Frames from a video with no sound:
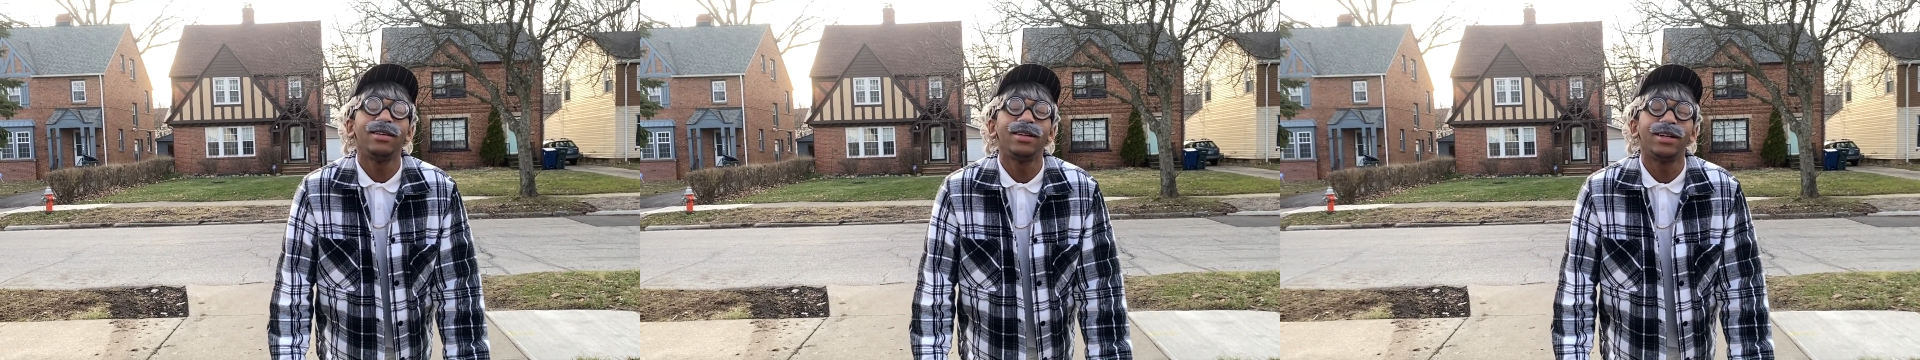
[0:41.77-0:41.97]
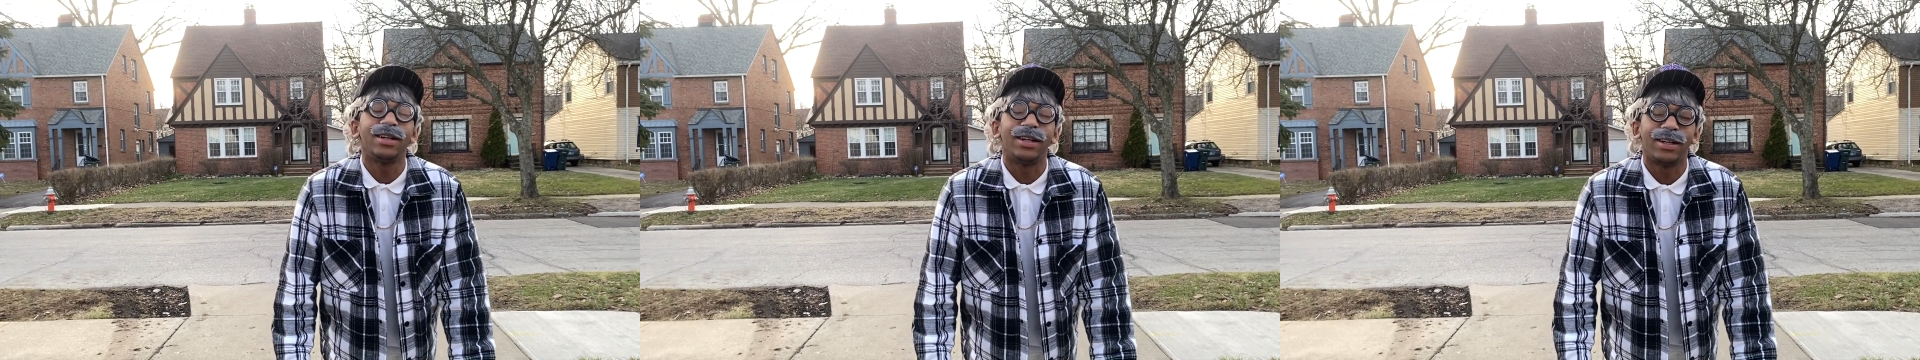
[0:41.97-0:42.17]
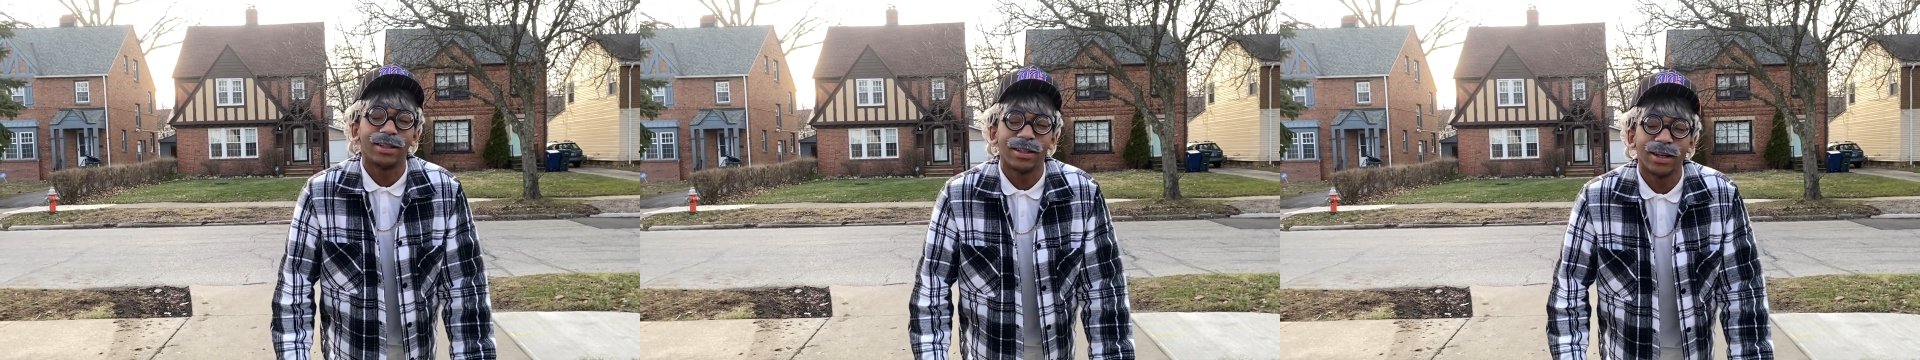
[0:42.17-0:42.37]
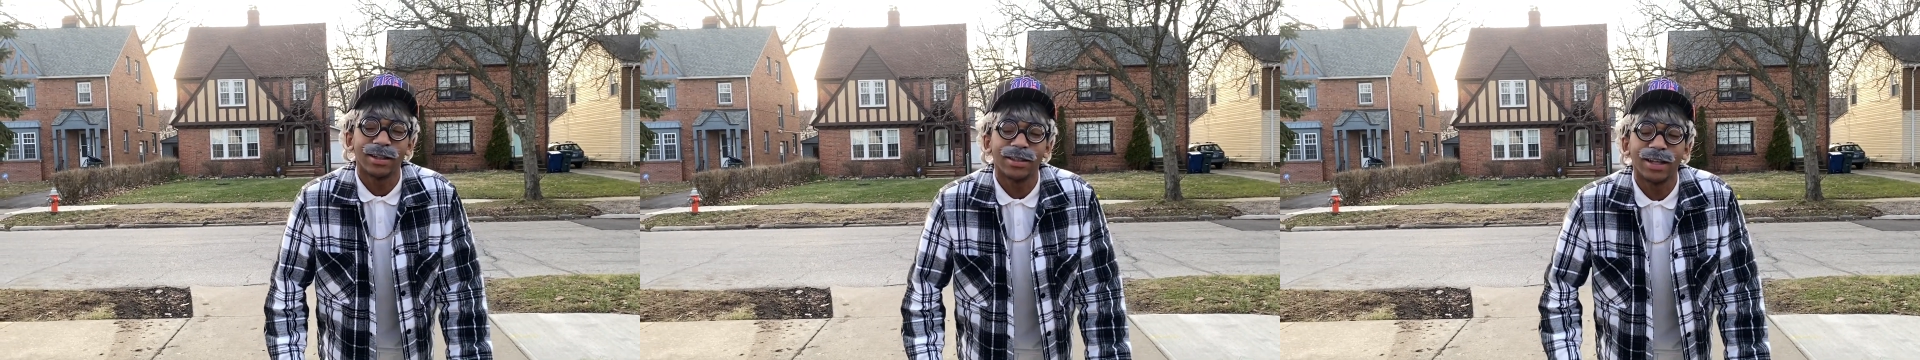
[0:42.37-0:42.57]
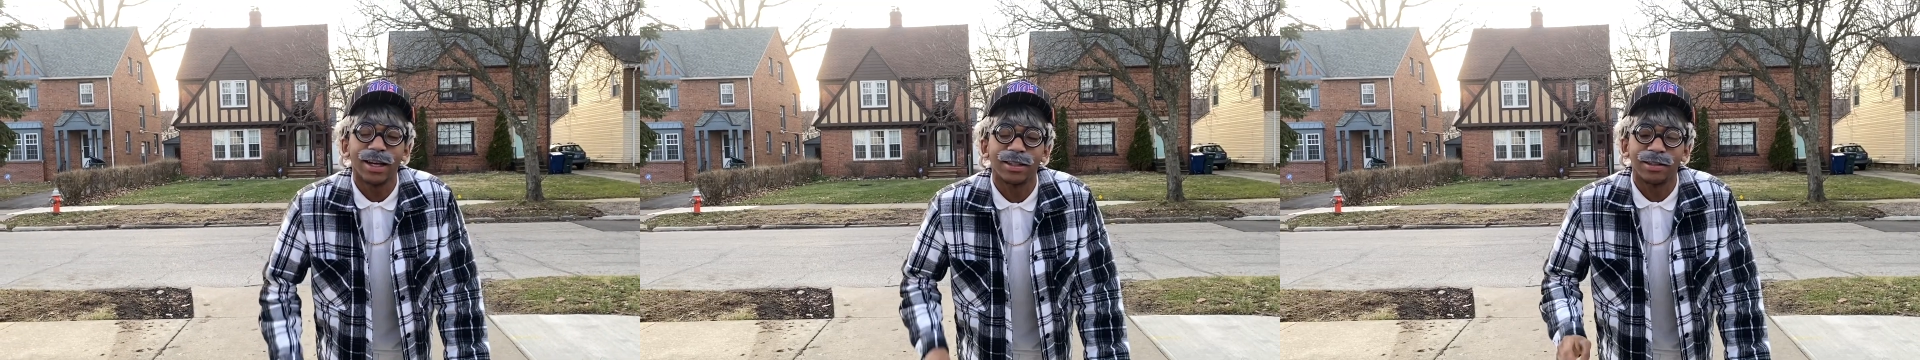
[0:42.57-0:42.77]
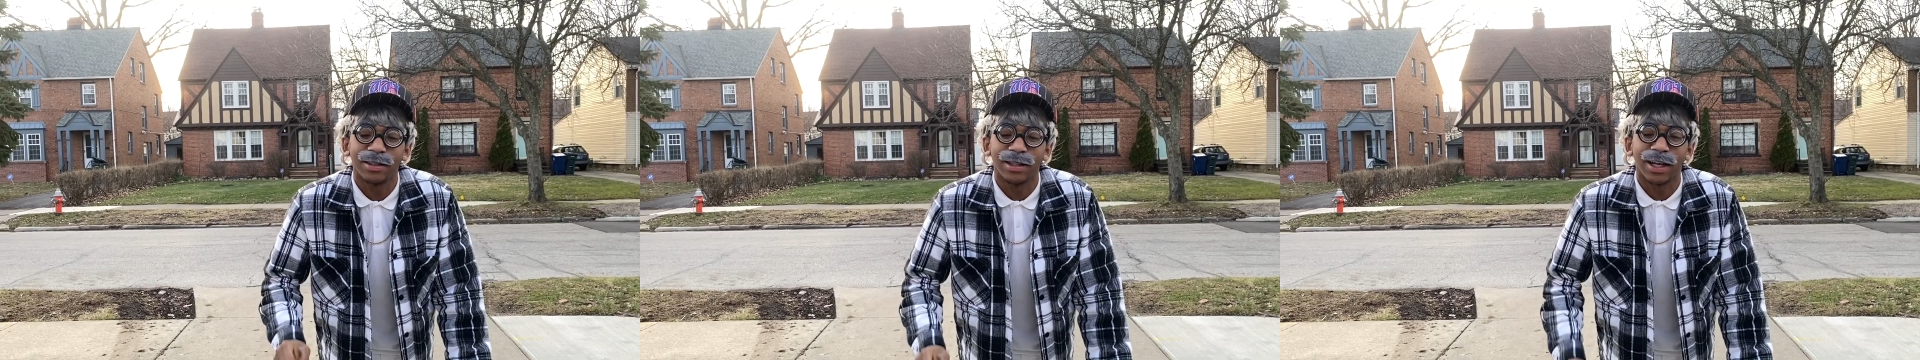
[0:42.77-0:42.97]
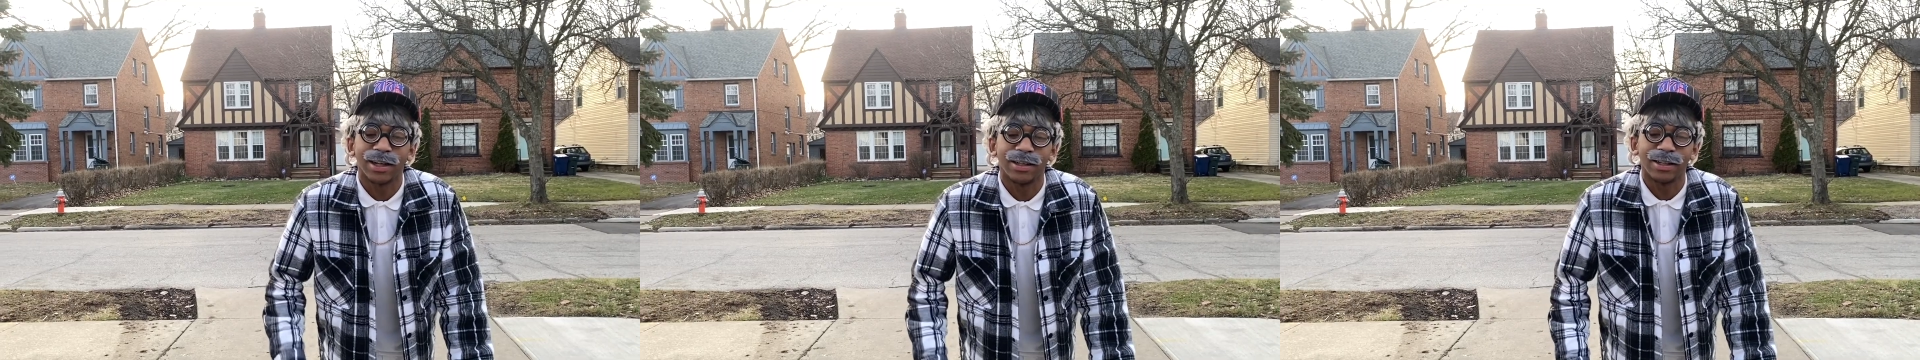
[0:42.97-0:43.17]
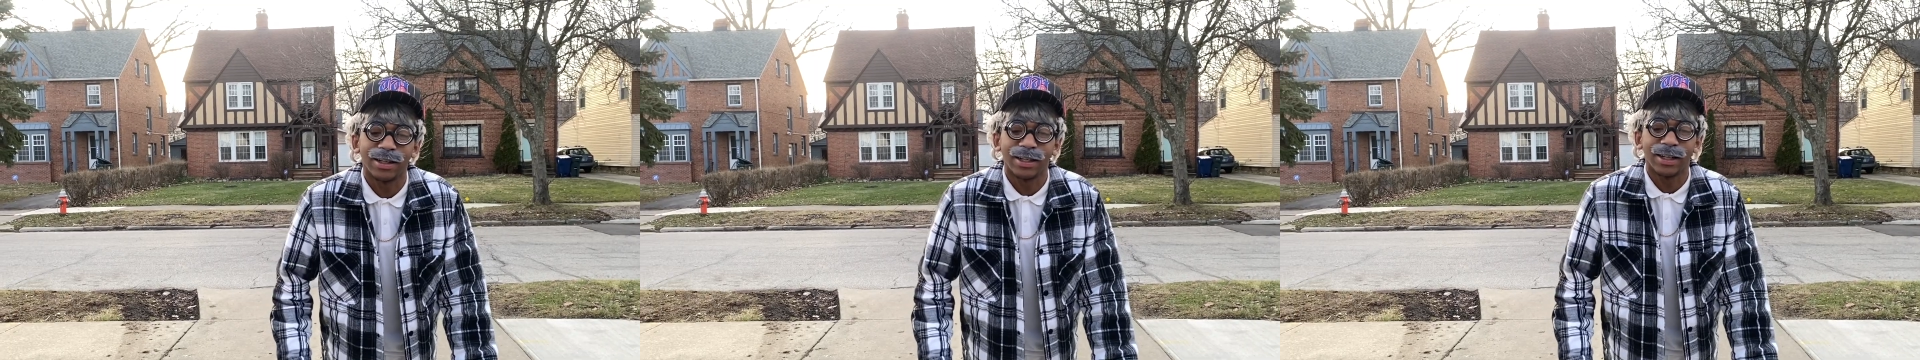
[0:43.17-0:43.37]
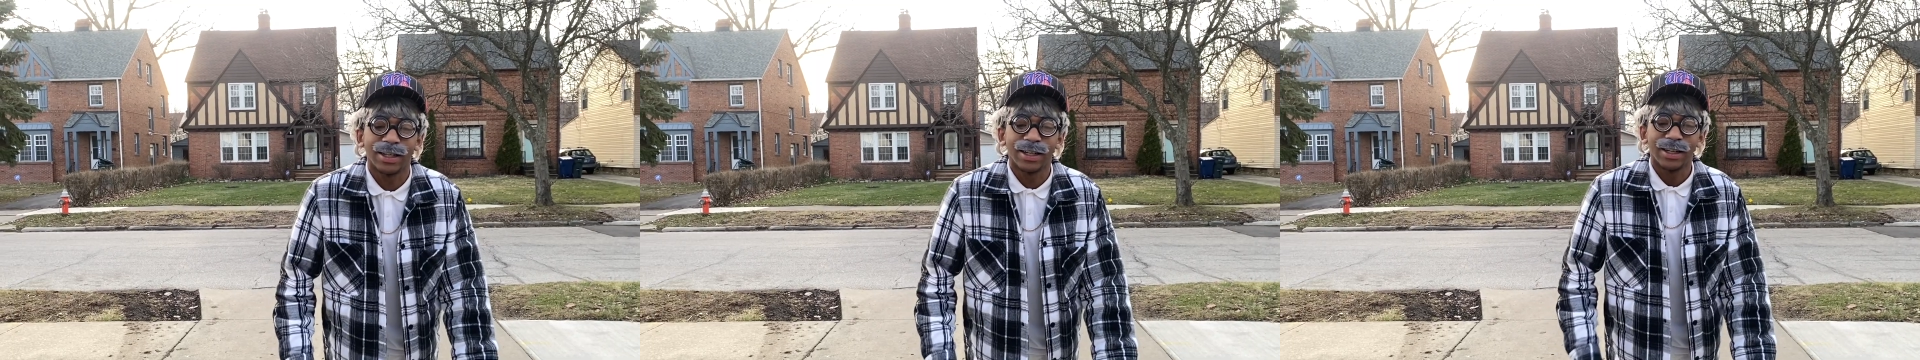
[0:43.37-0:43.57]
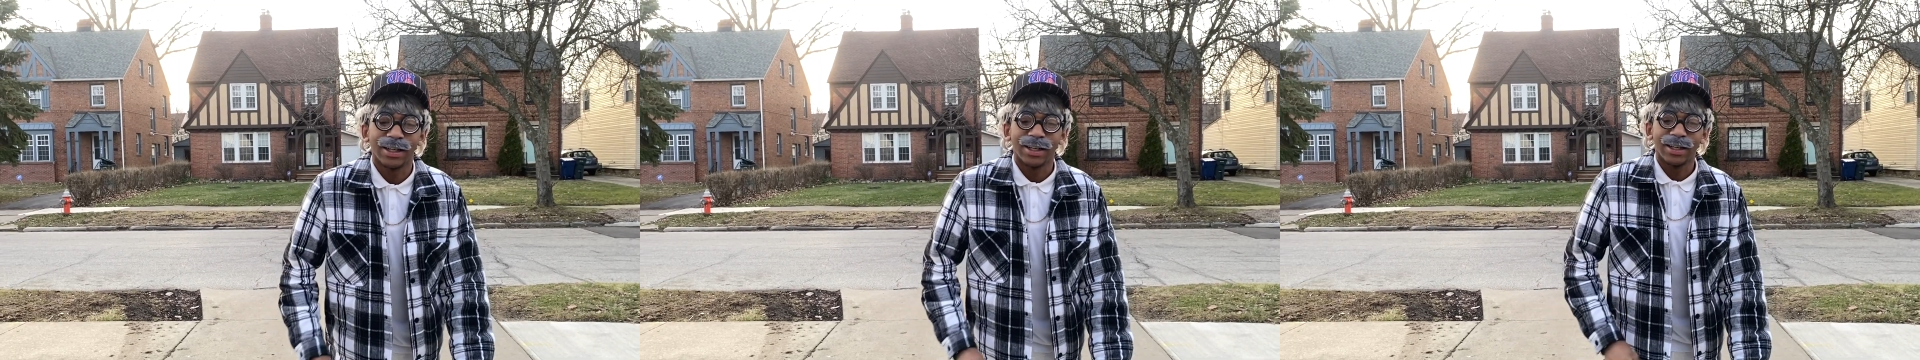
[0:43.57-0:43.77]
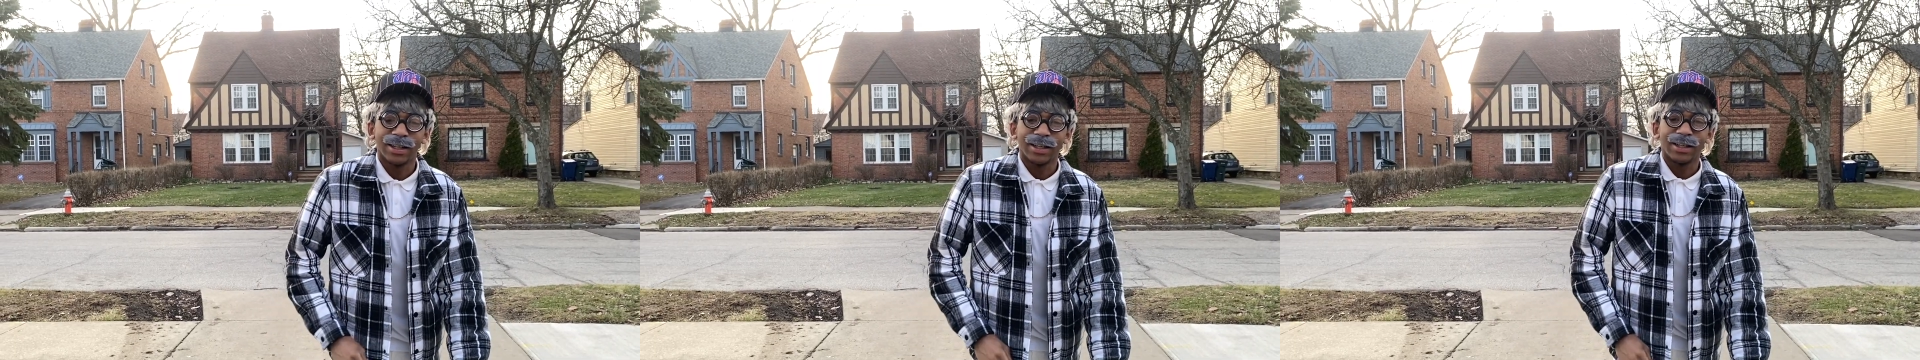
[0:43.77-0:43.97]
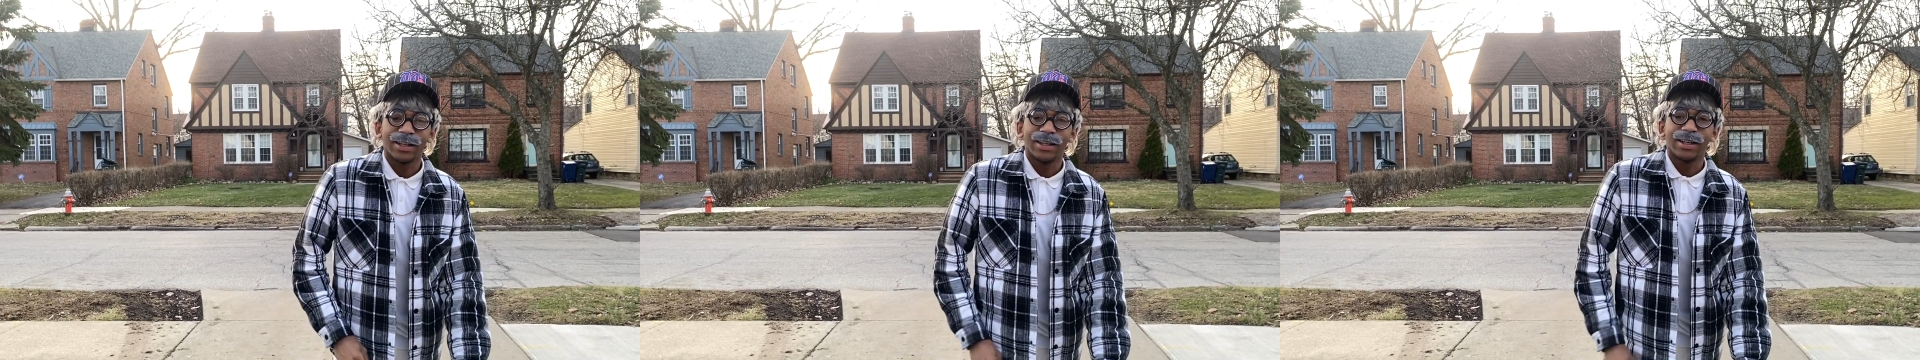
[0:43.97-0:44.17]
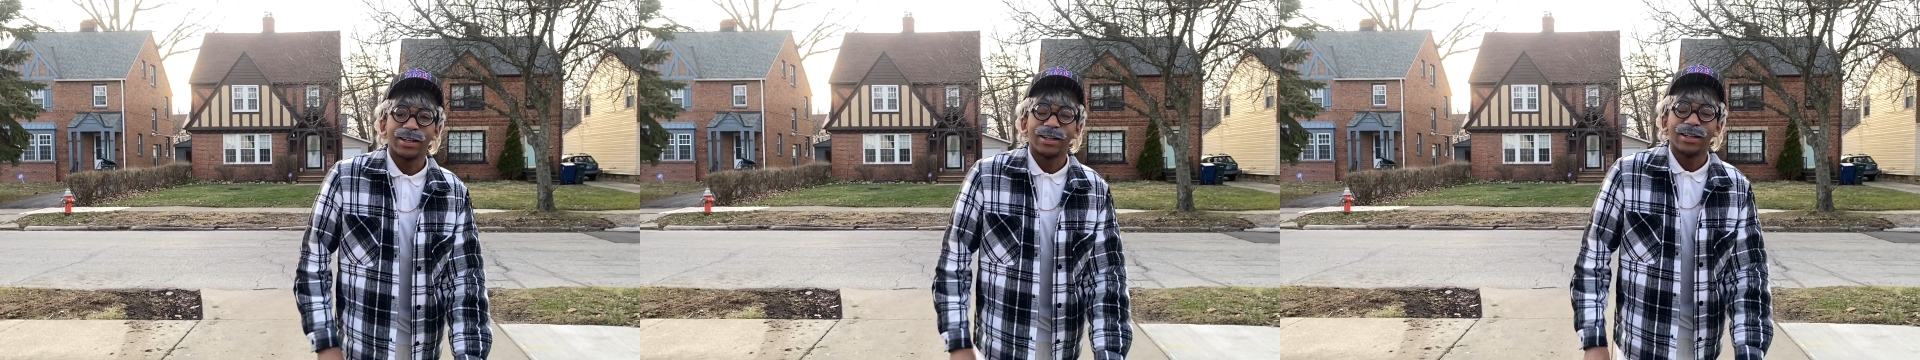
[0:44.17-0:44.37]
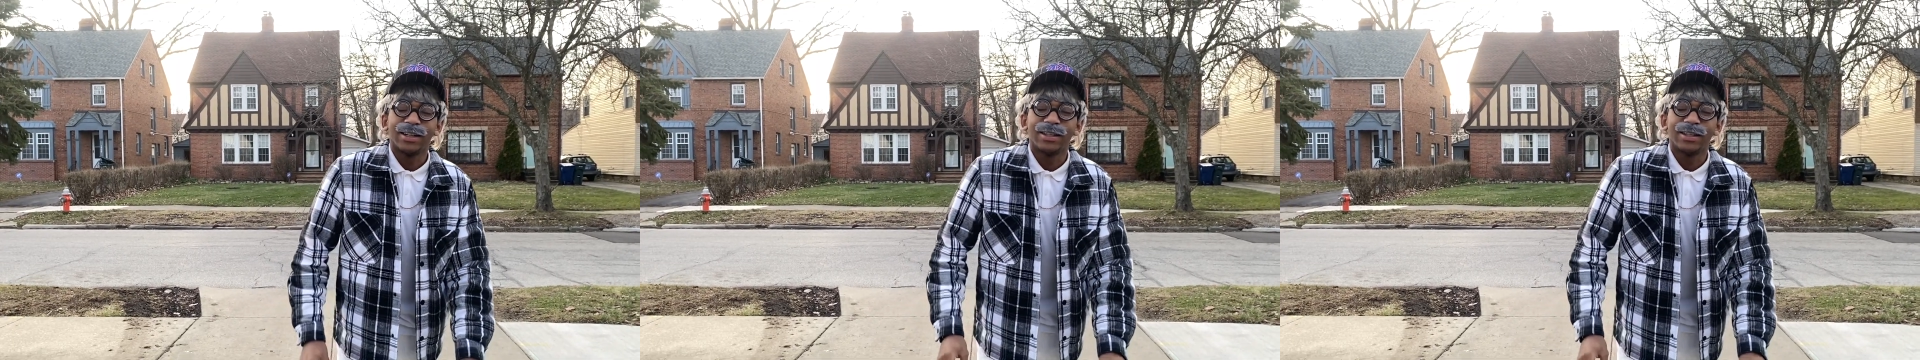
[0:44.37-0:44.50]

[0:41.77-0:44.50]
Yeah, that, that's what that car. You mean Uber?